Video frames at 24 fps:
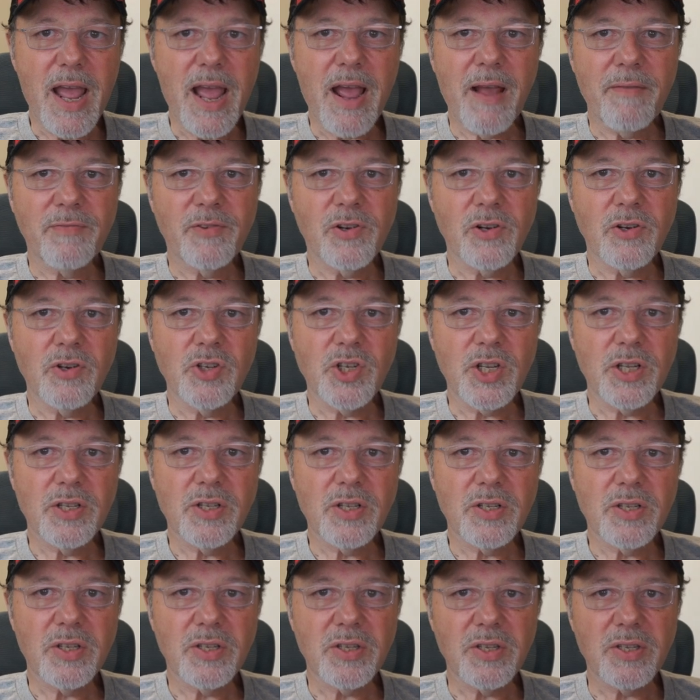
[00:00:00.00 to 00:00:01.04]
after
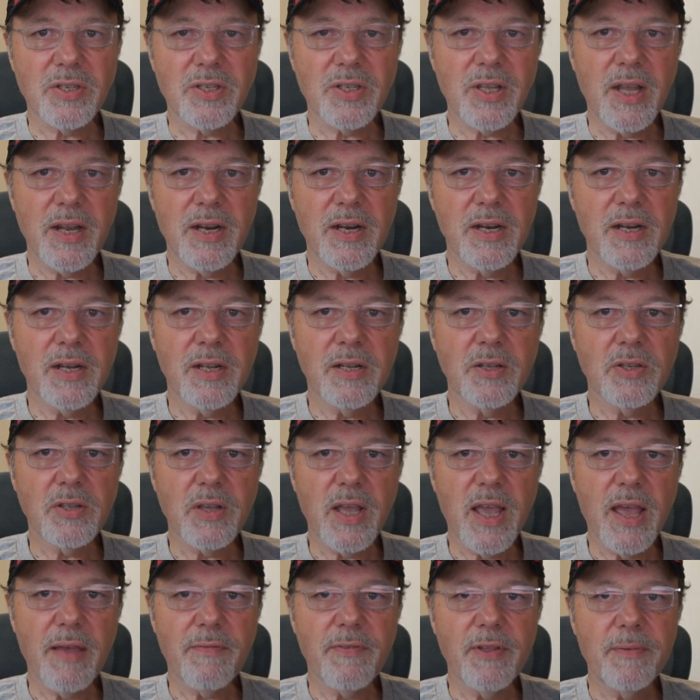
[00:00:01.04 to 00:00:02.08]
Jesus ascended
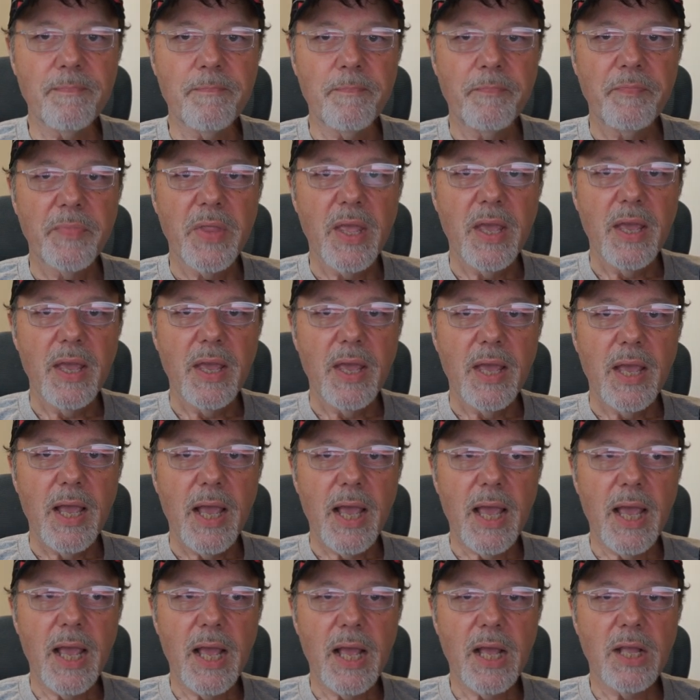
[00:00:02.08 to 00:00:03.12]
into heaven.
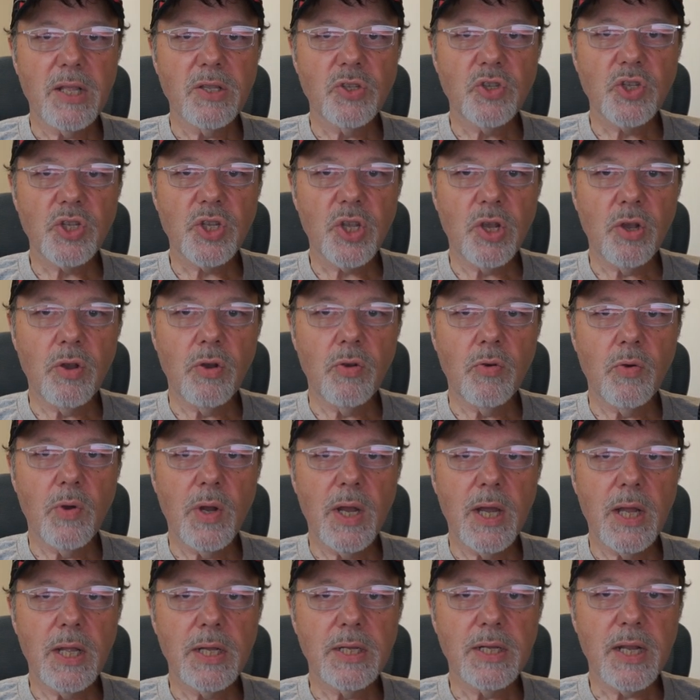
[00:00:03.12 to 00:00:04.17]
And
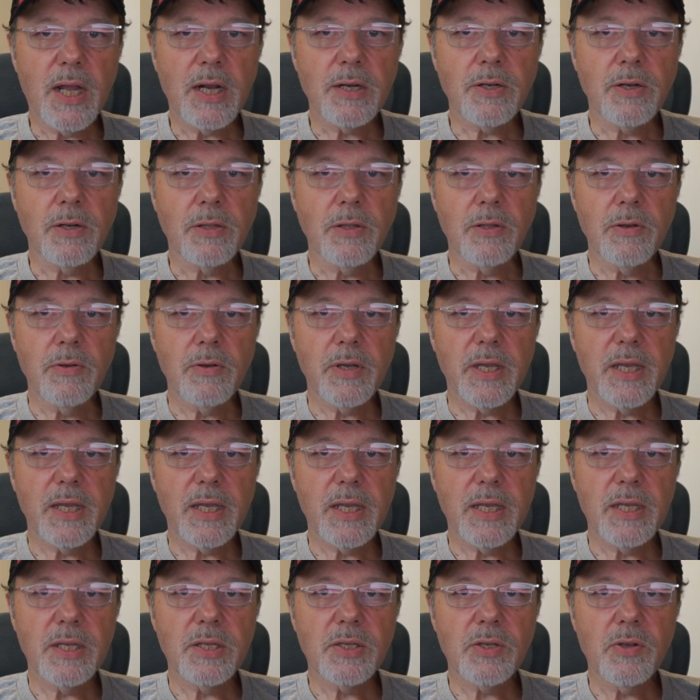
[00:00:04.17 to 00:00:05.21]
so Dr. Luke
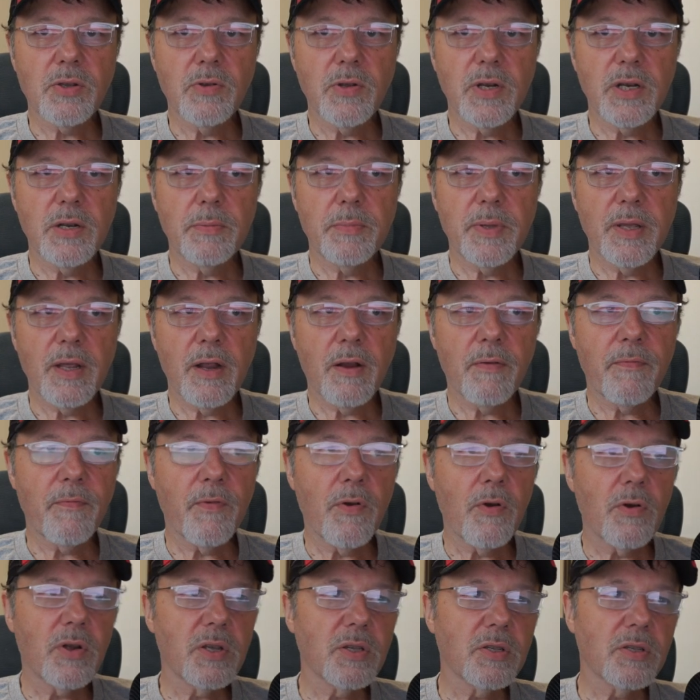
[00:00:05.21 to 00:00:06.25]
is going to be our
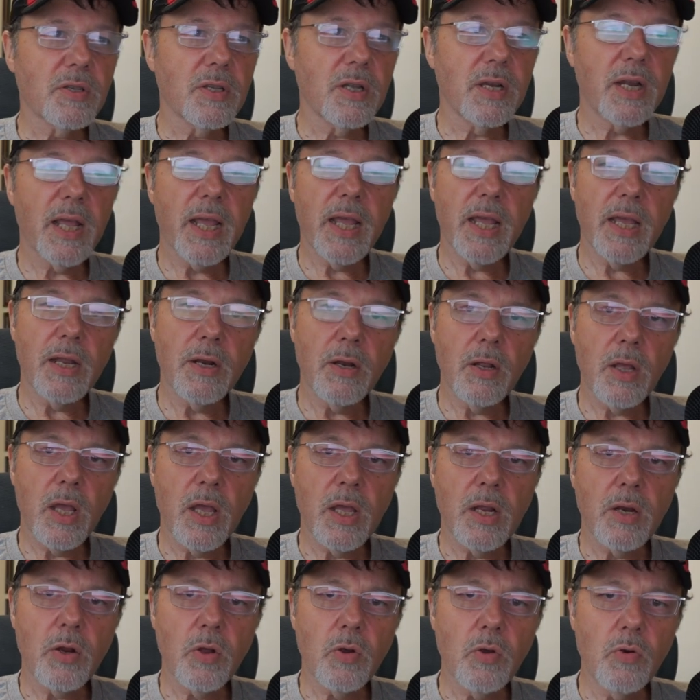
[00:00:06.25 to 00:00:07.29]
focus today.
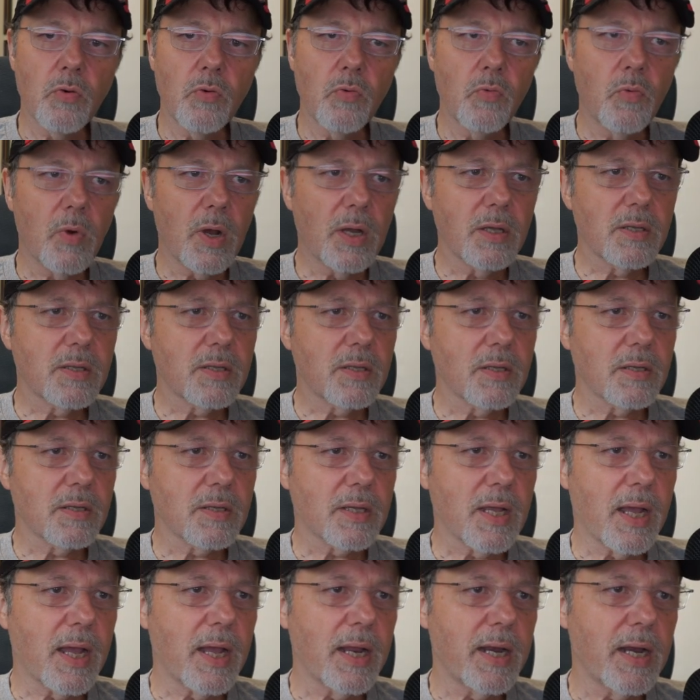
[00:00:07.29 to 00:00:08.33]
And who was this
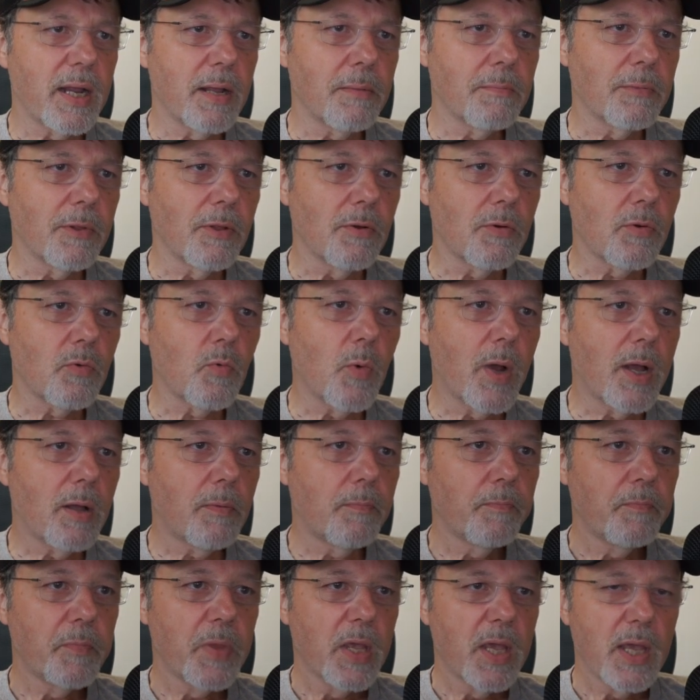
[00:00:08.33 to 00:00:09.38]
guy named Luke?
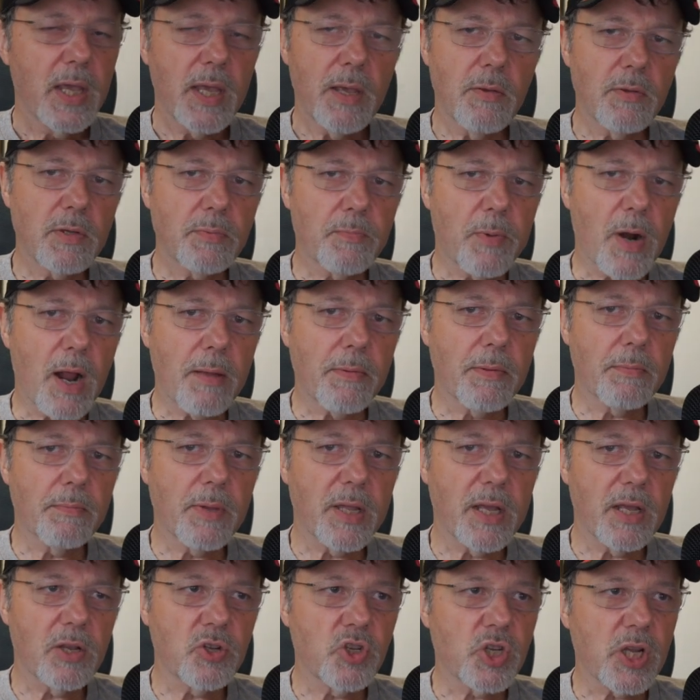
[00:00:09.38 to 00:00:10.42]
Well, he was
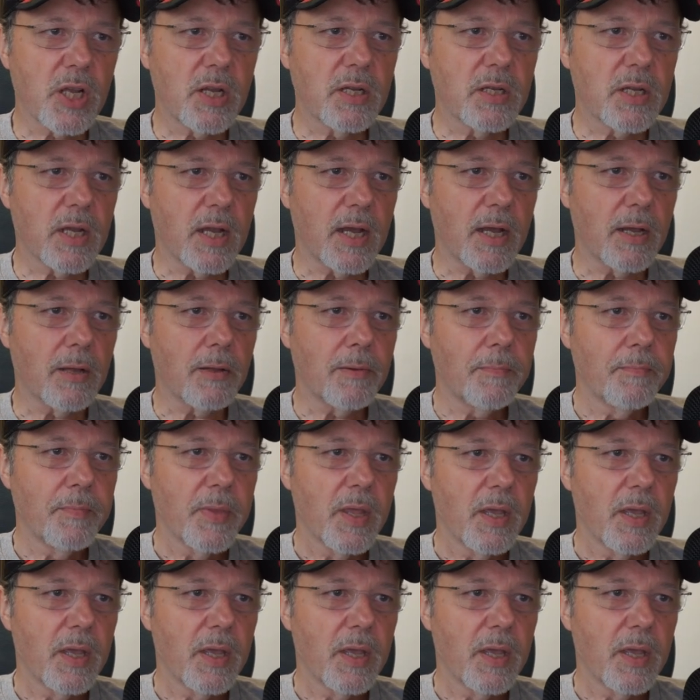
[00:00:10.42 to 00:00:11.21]
probably a Gentile,